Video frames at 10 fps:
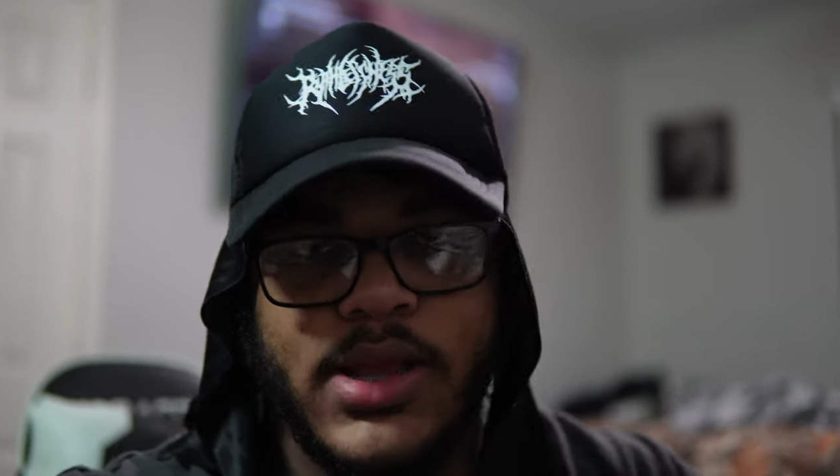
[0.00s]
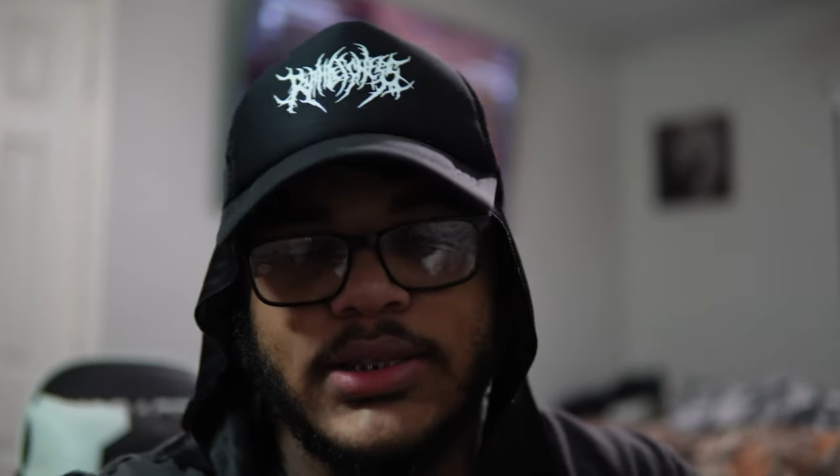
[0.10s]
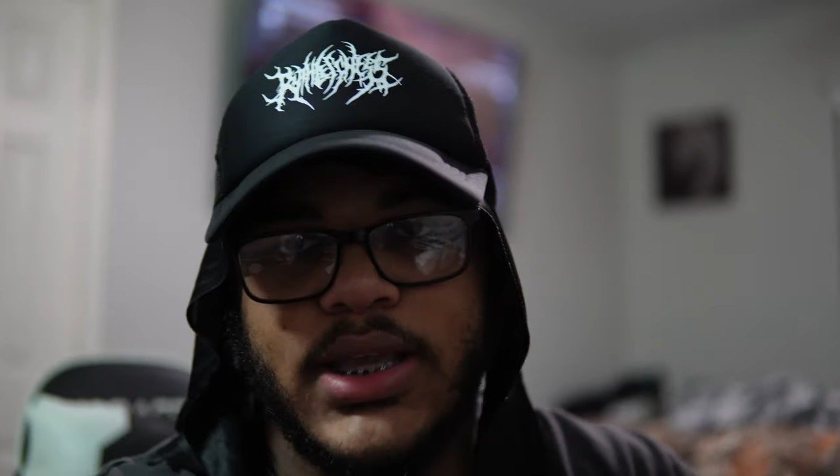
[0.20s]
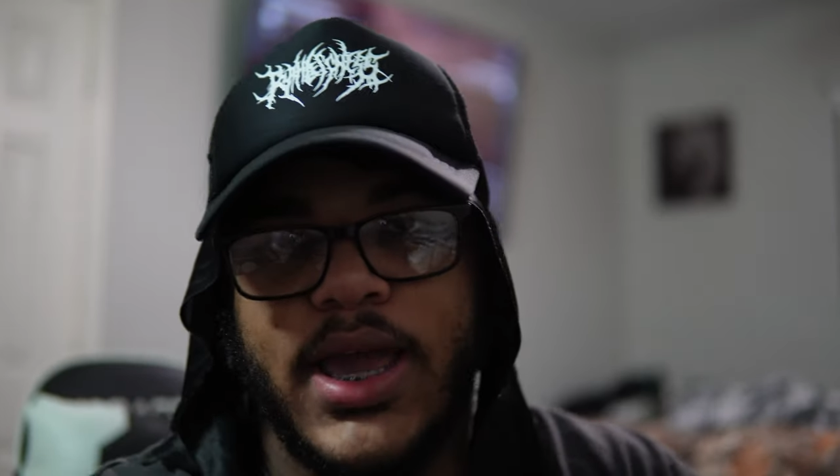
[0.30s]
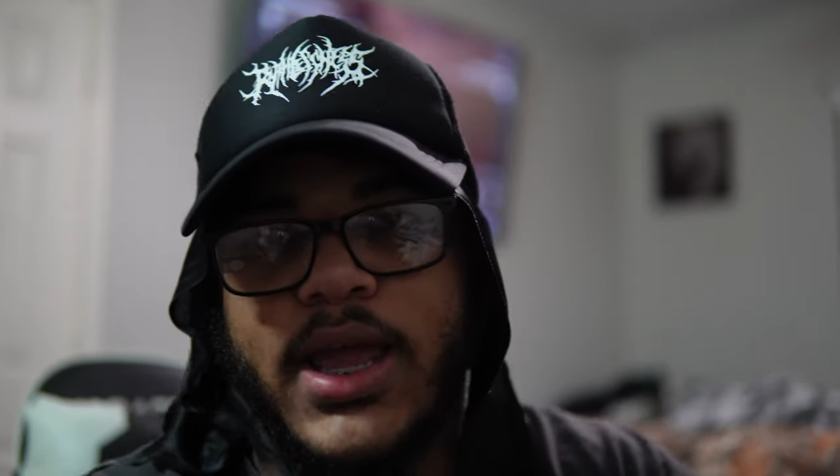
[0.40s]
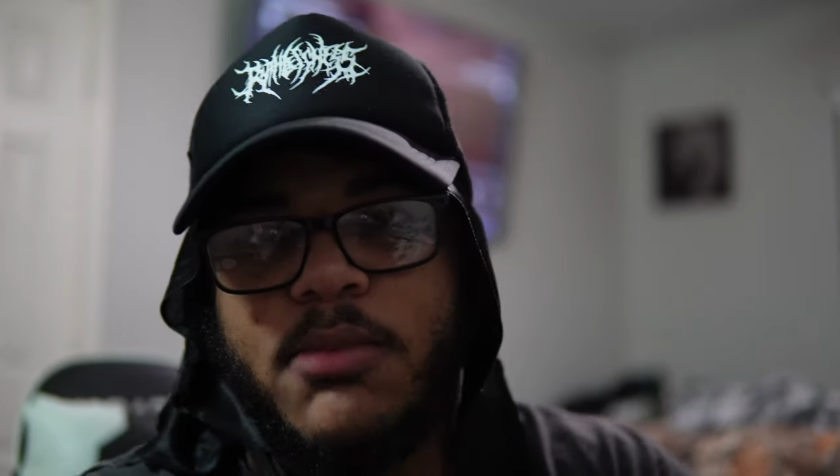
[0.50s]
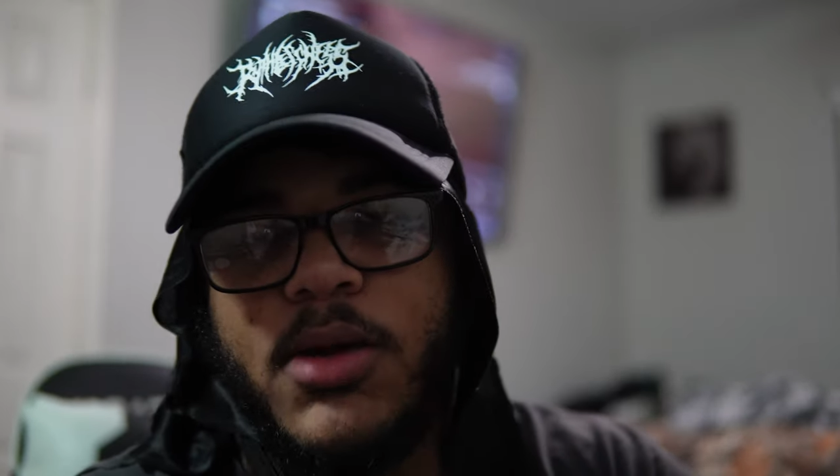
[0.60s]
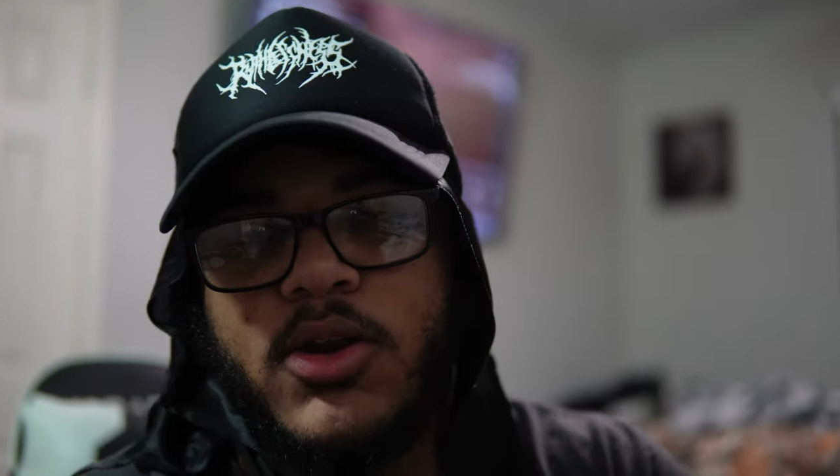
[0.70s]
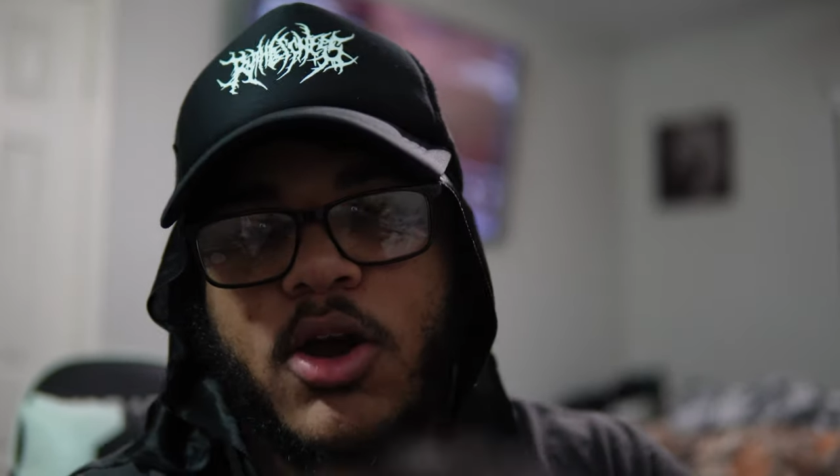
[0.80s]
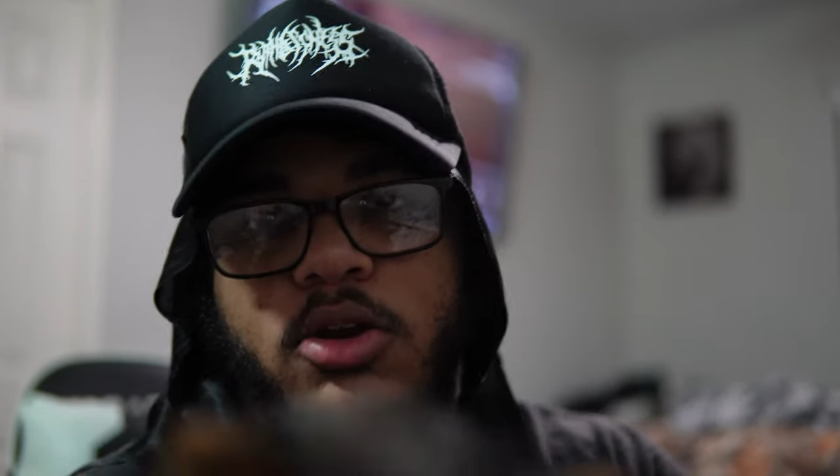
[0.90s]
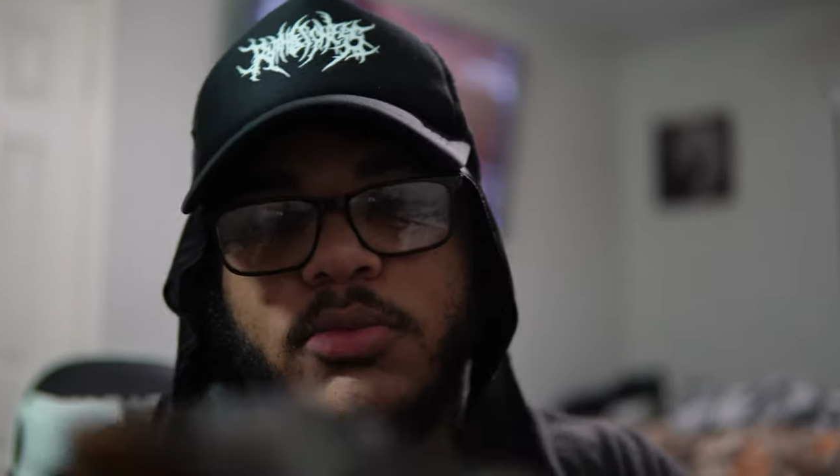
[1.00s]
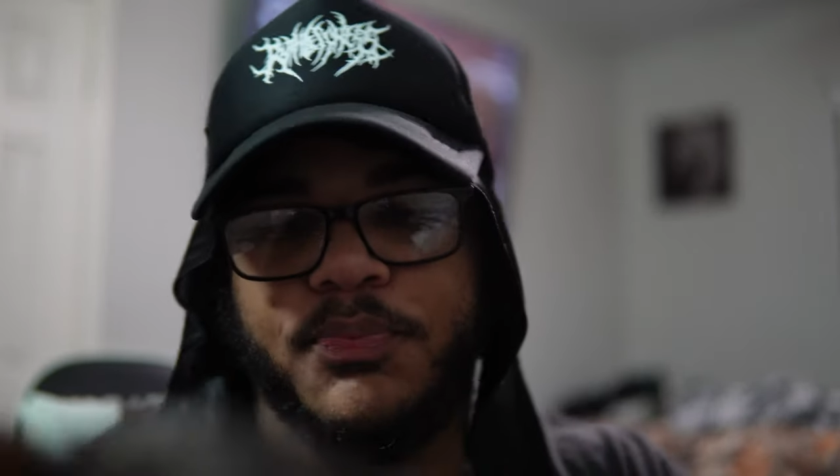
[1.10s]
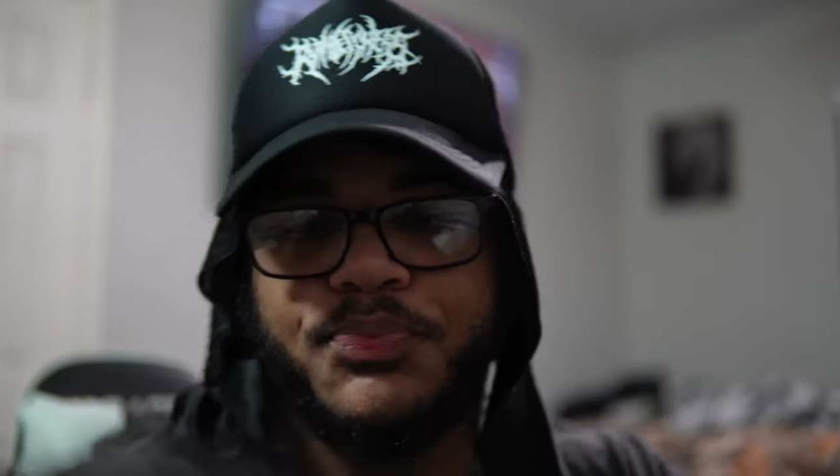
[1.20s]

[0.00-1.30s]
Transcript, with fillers: Say hey to my daughter.